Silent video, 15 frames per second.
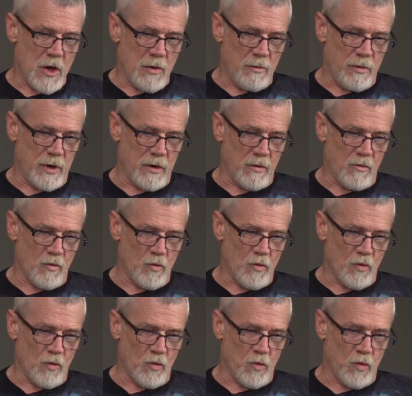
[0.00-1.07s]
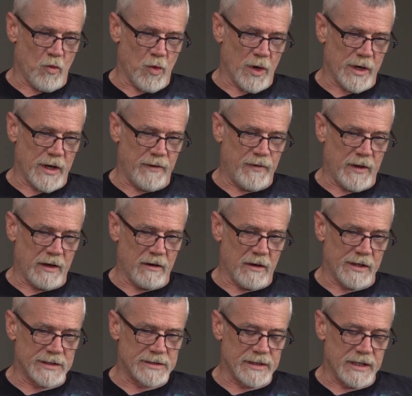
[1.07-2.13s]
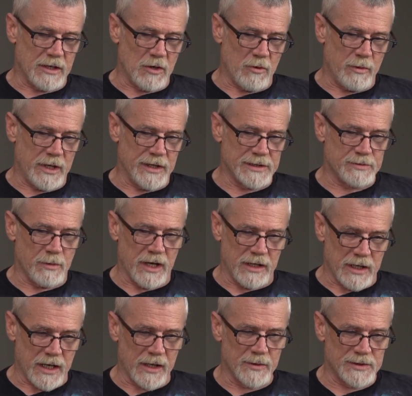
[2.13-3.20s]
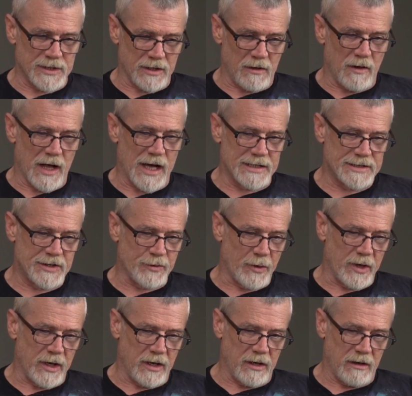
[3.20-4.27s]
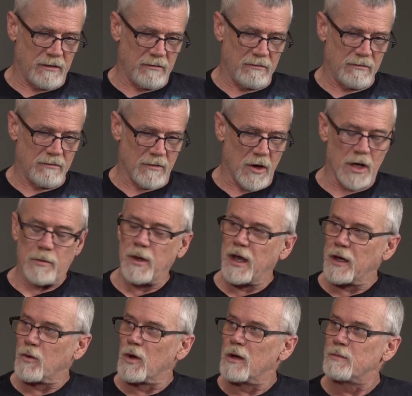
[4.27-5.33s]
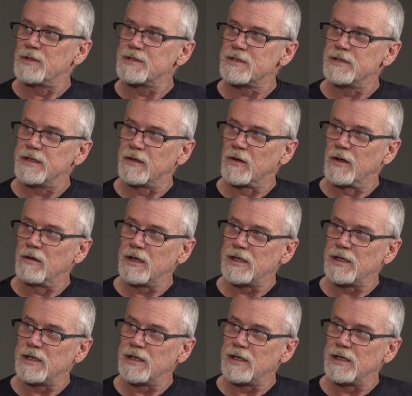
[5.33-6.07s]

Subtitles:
But what I think honestly helped me is my dad was a Class 3 automatic weapons dealer.